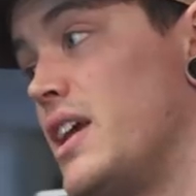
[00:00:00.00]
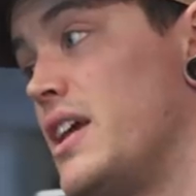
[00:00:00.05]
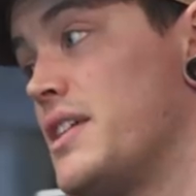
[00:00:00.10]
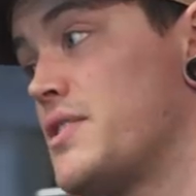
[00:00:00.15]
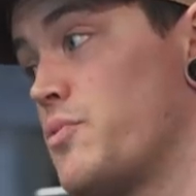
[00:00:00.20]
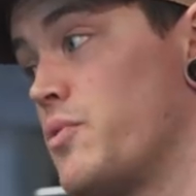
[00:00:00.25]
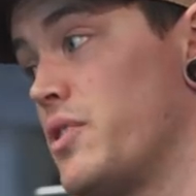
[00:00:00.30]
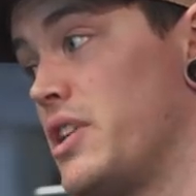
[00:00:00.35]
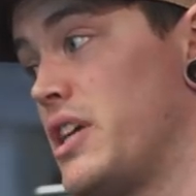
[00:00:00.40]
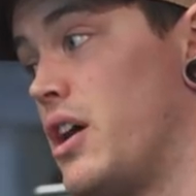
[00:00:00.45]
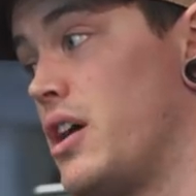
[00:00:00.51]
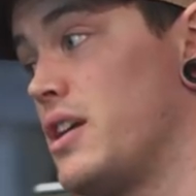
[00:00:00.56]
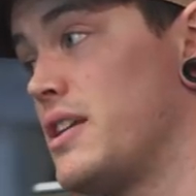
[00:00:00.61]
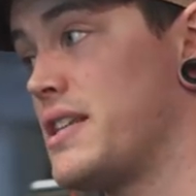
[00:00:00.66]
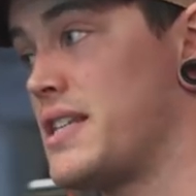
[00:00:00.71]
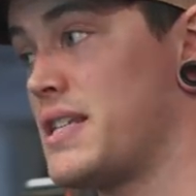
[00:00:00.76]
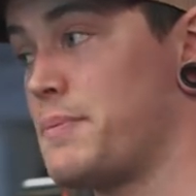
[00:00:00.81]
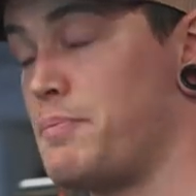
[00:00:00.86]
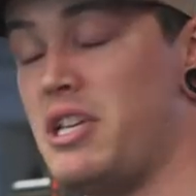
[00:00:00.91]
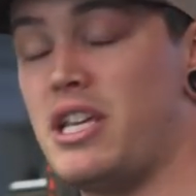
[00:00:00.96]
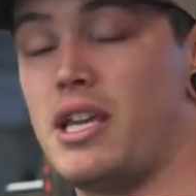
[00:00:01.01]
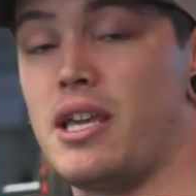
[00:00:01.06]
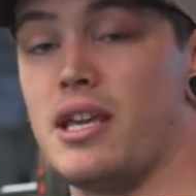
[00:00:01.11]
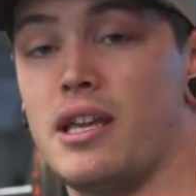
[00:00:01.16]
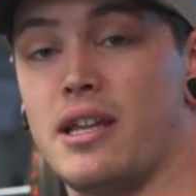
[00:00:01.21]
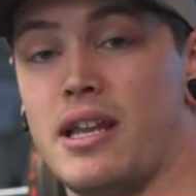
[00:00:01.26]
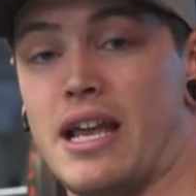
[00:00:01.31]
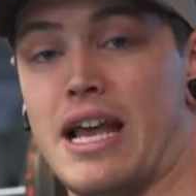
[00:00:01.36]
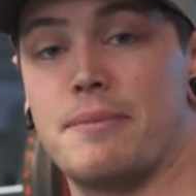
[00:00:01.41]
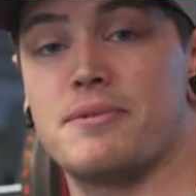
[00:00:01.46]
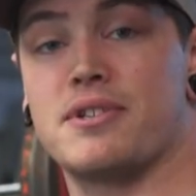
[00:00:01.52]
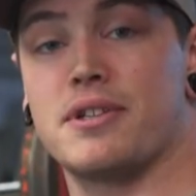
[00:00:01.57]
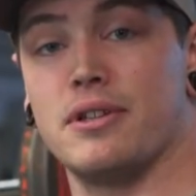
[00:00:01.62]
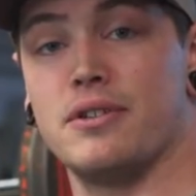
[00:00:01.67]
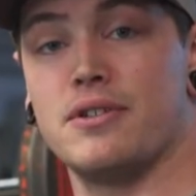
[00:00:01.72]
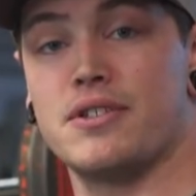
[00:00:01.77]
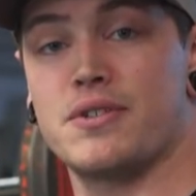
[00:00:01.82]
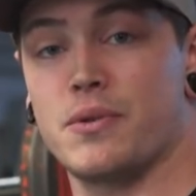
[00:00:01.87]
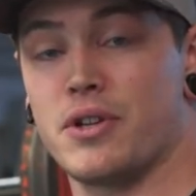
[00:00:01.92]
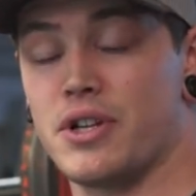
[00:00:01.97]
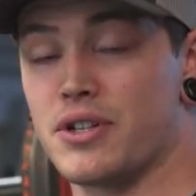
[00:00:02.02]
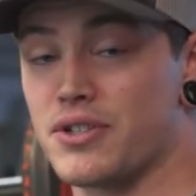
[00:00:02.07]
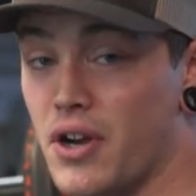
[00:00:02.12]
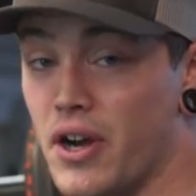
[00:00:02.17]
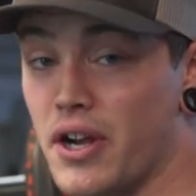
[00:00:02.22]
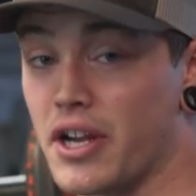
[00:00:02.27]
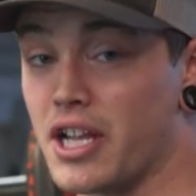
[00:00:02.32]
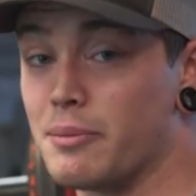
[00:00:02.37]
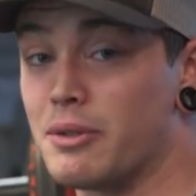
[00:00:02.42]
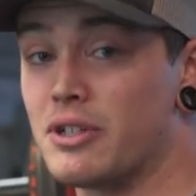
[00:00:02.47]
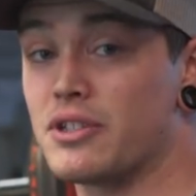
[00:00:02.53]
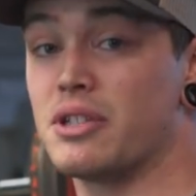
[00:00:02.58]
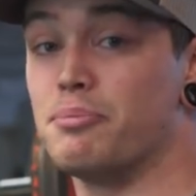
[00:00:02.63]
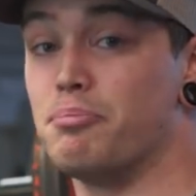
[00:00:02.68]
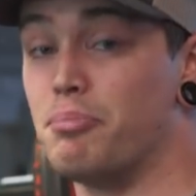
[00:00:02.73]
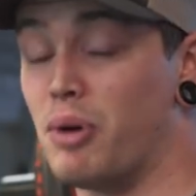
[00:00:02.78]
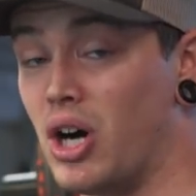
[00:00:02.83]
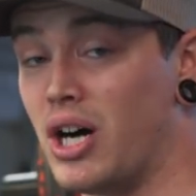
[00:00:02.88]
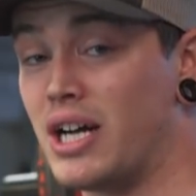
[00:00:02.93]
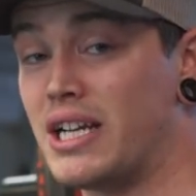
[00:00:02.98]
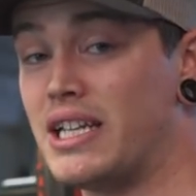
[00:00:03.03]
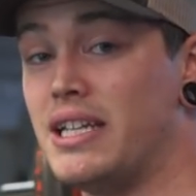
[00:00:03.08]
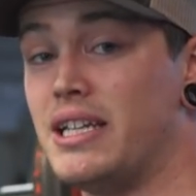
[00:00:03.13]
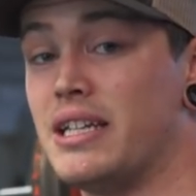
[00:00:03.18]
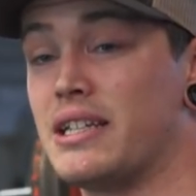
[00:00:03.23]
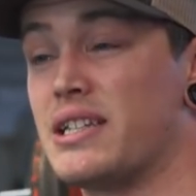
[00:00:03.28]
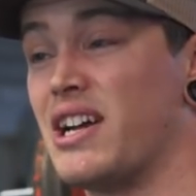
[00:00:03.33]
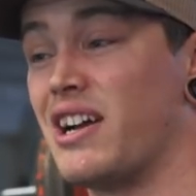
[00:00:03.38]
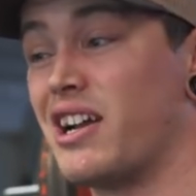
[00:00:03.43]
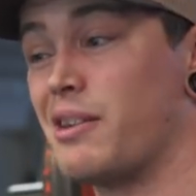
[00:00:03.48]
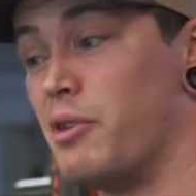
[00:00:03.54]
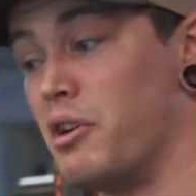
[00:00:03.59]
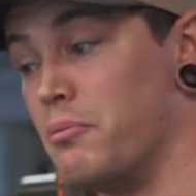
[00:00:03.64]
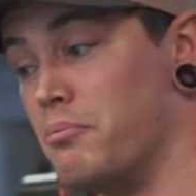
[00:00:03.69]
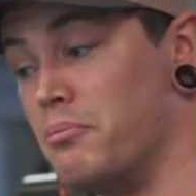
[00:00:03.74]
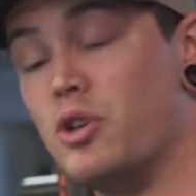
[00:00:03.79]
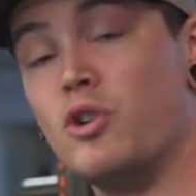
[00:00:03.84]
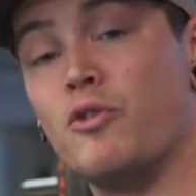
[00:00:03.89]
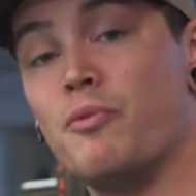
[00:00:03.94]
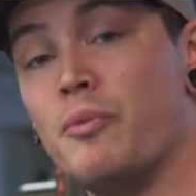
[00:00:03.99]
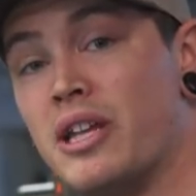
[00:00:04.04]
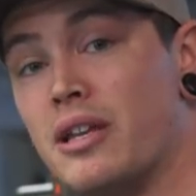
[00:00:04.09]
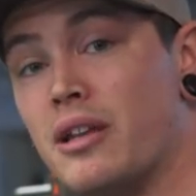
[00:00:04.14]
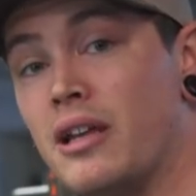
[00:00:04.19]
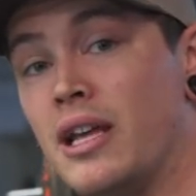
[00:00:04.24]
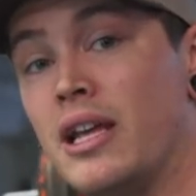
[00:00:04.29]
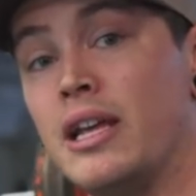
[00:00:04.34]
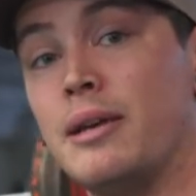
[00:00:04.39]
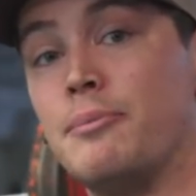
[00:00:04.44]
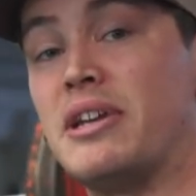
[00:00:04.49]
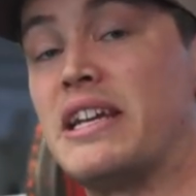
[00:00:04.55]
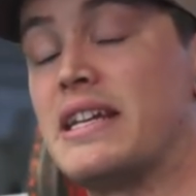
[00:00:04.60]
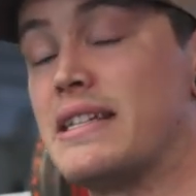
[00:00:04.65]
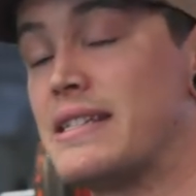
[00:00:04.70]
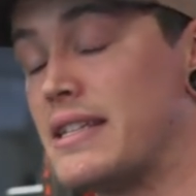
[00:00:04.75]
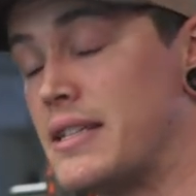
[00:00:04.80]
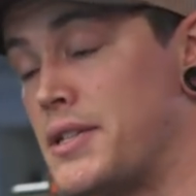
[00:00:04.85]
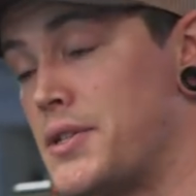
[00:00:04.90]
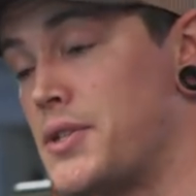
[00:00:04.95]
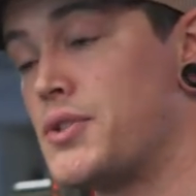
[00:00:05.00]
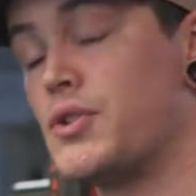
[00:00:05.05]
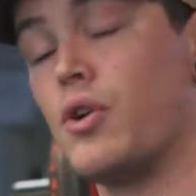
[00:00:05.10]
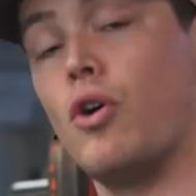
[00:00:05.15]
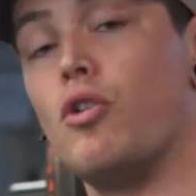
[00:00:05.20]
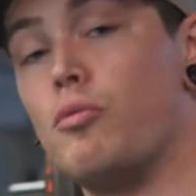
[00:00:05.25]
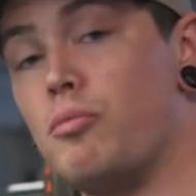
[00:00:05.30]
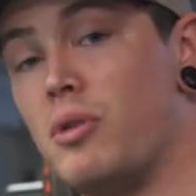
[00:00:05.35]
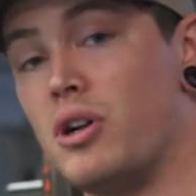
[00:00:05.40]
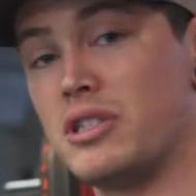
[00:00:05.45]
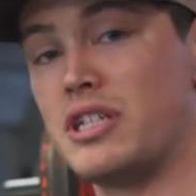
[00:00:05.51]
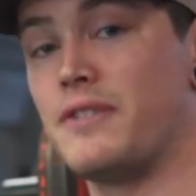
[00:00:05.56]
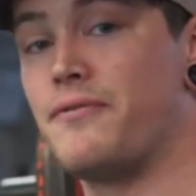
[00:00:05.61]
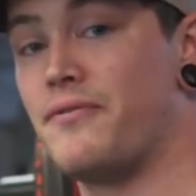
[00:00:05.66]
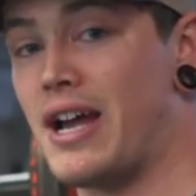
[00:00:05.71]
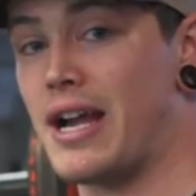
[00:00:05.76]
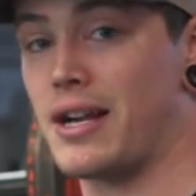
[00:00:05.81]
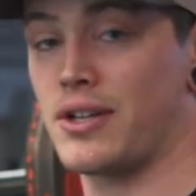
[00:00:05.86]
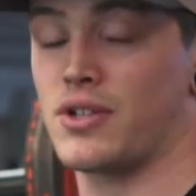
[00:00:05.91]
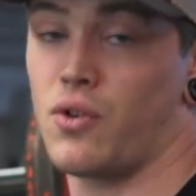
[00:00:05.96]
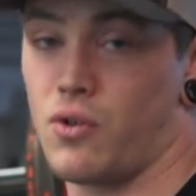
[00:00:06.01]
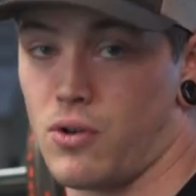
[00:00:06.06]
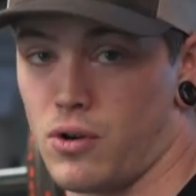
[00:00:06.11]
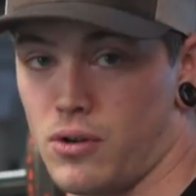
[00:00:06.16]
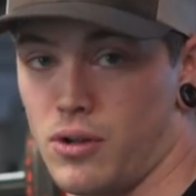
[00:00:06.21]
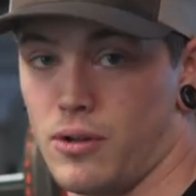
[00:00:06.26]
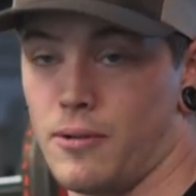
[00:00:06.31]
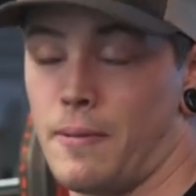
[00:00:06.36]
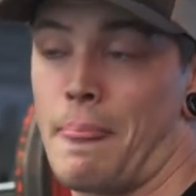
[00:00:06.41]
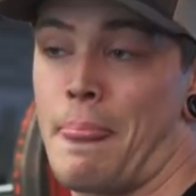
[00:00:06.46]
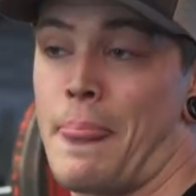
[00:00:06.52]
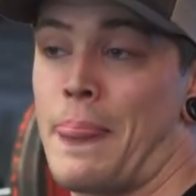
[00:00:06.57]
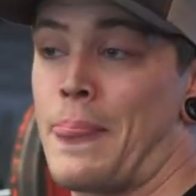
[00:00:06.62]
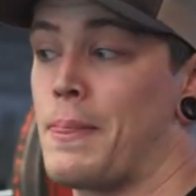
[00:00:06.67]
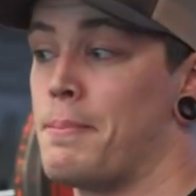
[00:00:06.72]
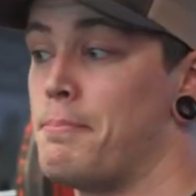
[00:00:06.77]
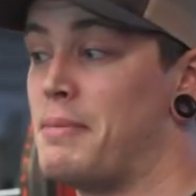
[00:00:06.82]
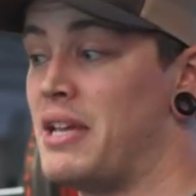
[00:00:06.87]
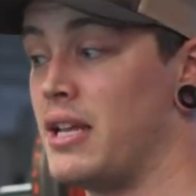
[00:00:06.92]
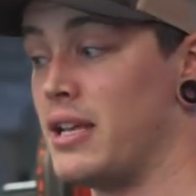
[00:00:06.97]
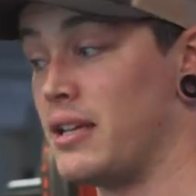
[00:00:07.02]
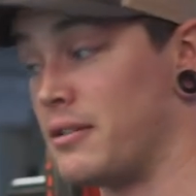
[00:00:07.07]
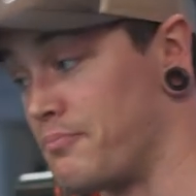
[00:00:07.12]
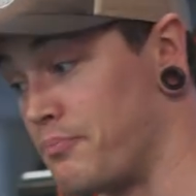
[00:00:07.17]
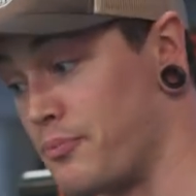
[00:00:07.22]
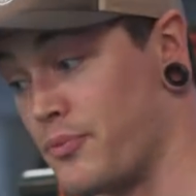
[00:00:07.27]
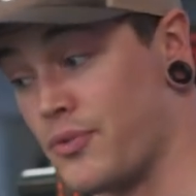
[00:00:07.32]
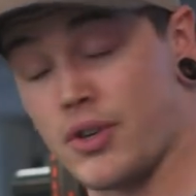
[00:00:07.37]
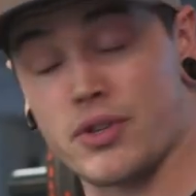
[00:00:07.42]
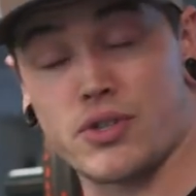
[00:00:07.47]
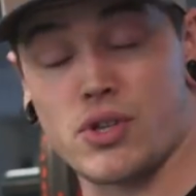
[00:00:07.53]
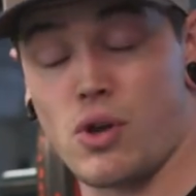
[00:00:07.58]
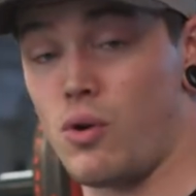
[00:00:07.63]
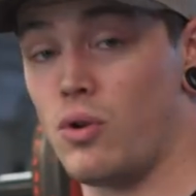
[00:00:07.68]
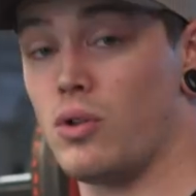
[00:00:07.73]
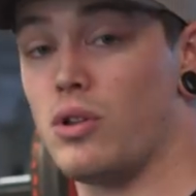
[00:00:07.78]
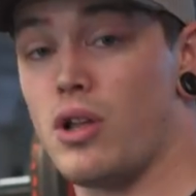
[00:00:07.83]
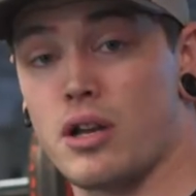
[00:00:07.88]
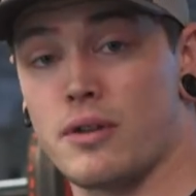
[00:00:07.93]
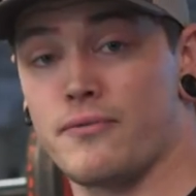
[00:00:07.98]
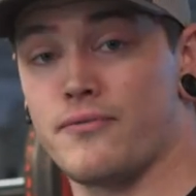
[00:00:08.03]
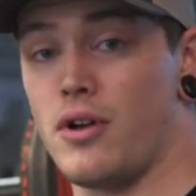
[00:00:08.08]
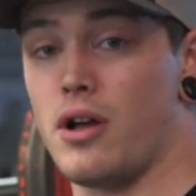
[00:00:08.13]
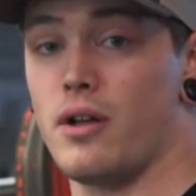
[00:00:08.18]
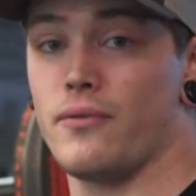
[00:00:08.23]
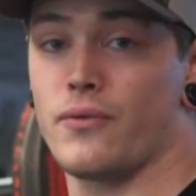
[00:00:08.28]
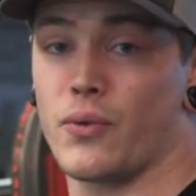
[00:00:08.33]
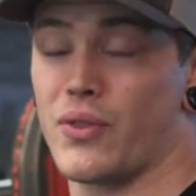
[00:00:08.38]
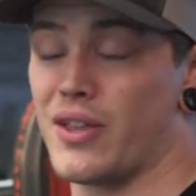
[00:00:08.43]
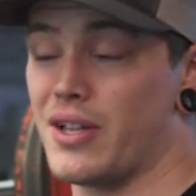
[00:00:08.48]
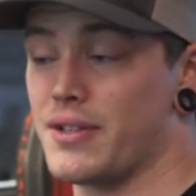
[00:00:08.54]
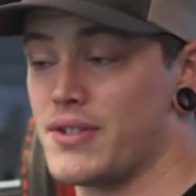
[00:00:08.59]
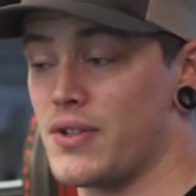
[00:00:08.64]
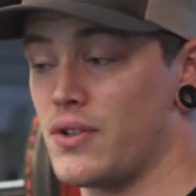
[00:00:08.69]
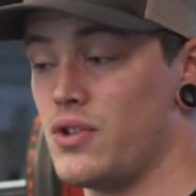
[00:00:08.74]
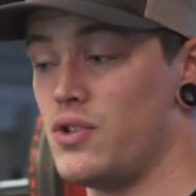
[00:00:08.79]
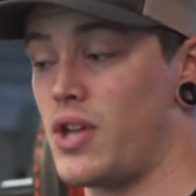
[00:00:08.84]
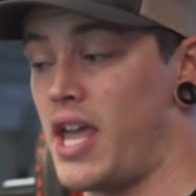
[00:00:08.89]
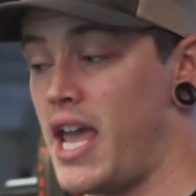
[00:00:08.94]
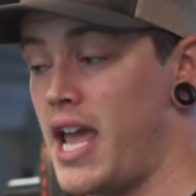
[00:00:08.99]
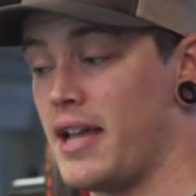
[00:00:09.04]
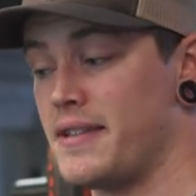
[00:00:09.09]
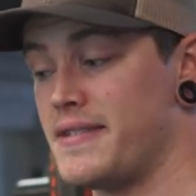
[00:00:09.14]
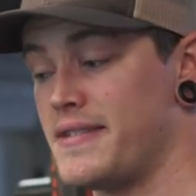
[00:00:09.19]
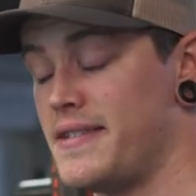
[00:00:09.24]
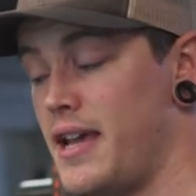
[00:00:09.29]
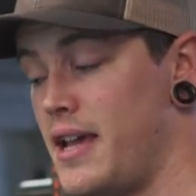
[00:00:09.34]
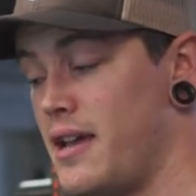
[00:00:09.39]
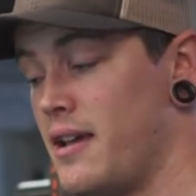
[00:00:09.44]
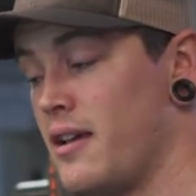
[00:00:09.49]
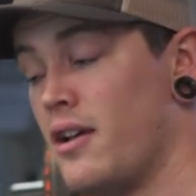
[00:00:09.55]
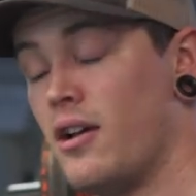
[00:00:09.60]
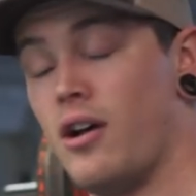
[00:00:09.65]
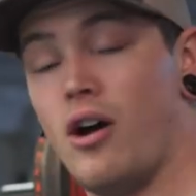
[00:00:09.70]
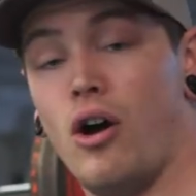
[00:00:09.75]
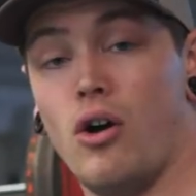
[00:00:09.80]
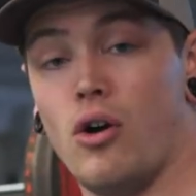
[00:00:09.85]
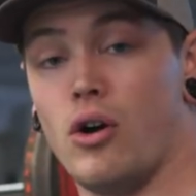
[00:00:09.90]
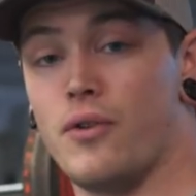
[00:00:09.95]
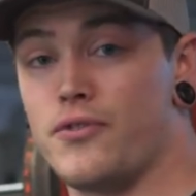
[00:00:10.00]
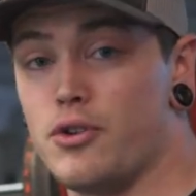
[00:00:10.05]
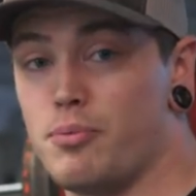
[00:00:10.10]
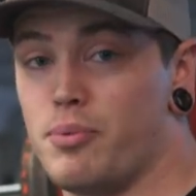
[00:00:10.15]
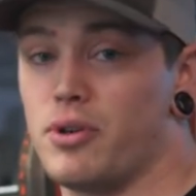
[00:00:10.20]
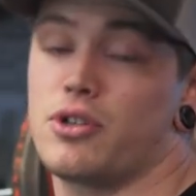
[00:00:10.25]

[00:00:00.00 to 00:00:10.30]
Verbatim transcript: it's really hard to speak in absolutes when you're talking about the body and talking about movement because it's so multifactorial meaning there's a whole lot involved with it, so you can't say, oh, if you